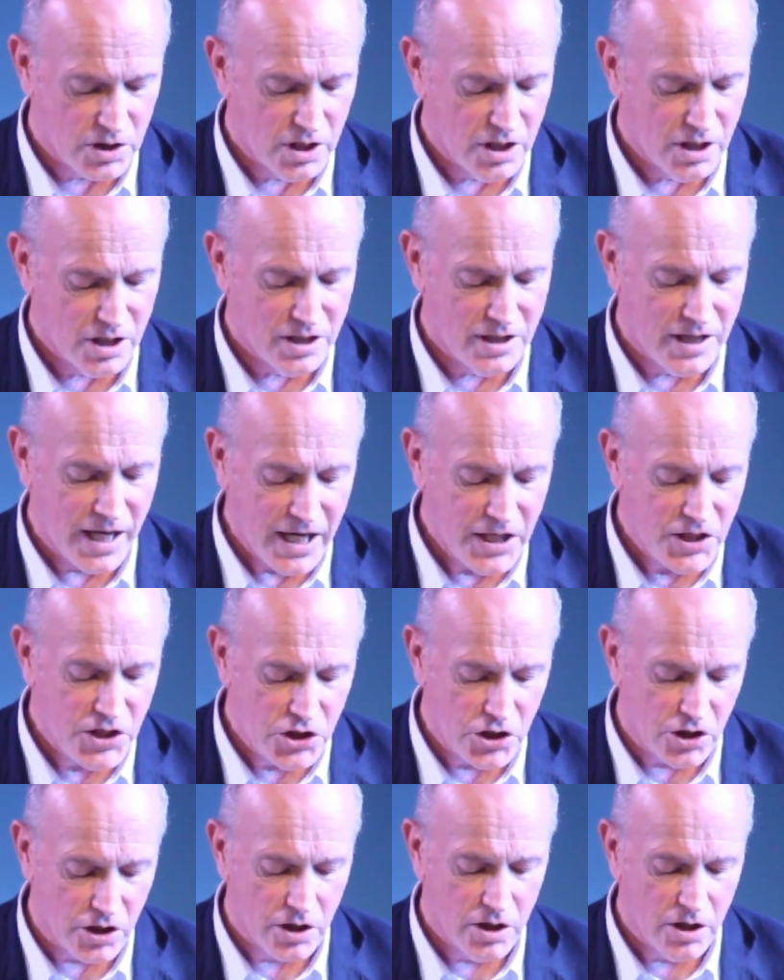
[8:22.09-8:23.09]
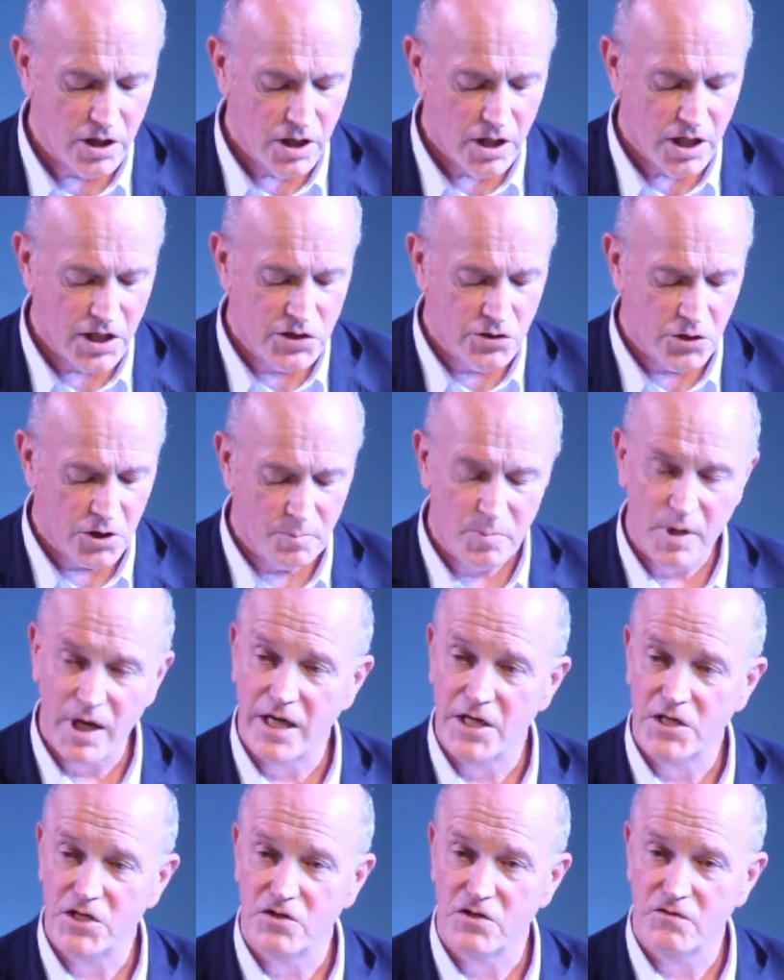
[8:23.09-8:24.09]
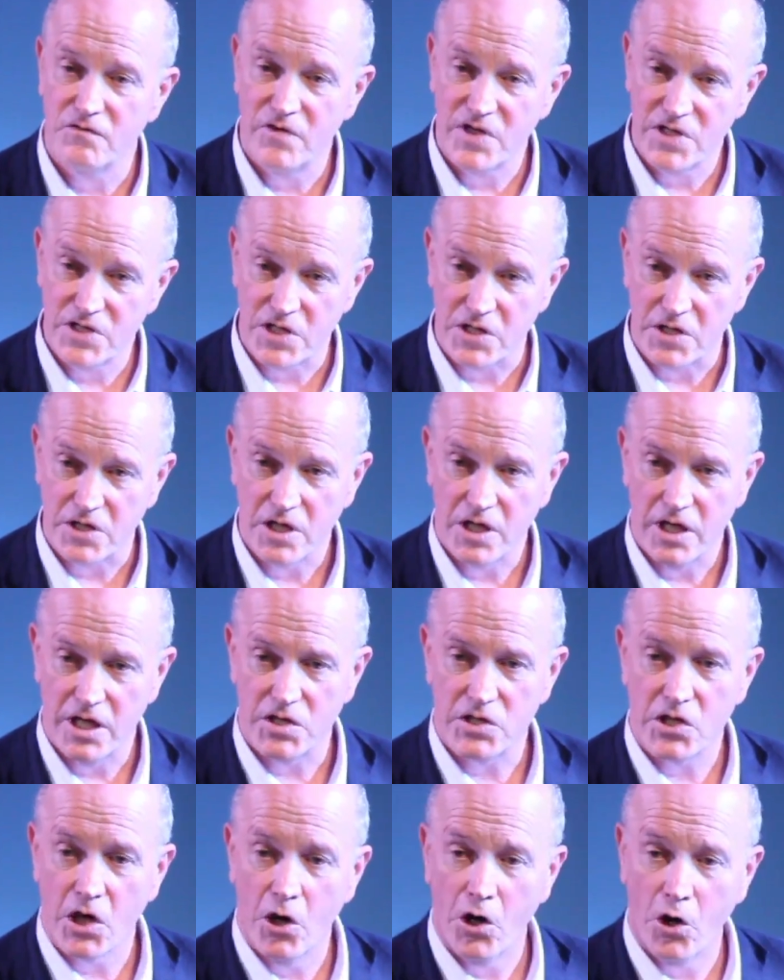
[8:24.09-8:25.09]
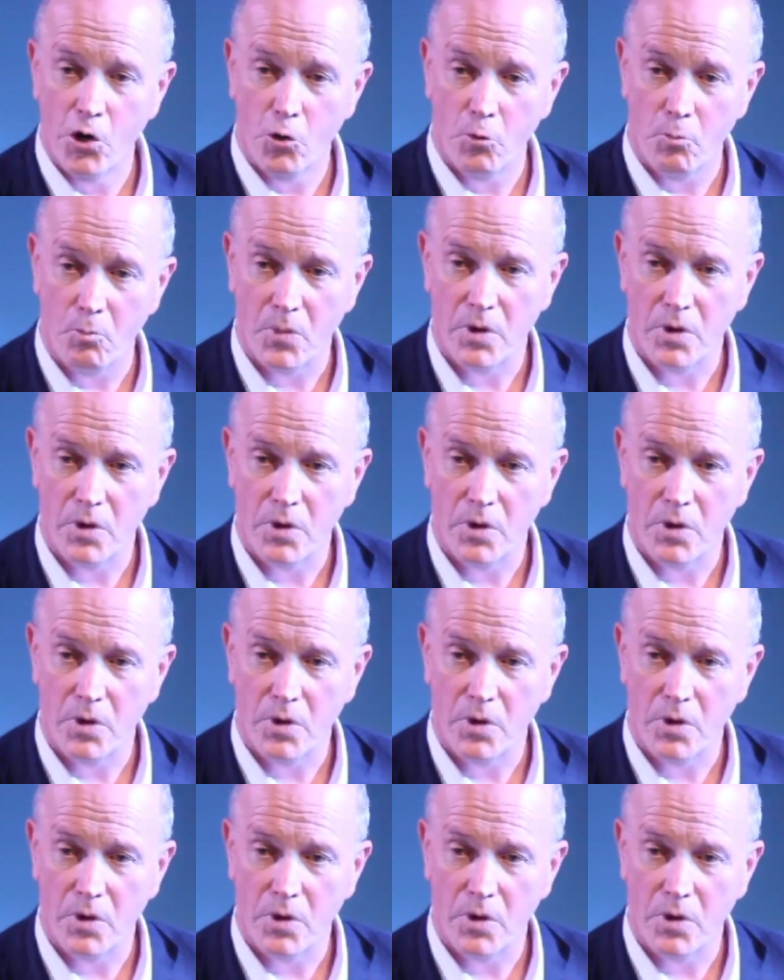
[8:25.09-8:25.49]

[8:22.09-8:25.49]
Nature is not a place to visit, it's home.